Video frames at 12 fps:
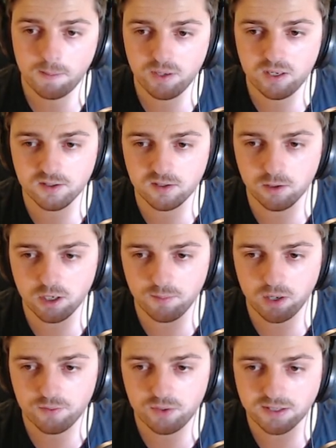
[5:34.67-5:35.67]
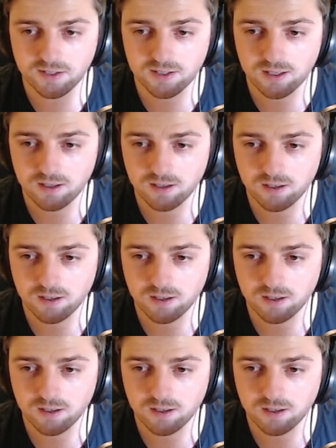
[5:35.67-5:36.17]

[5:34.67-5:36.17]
because look at my risk.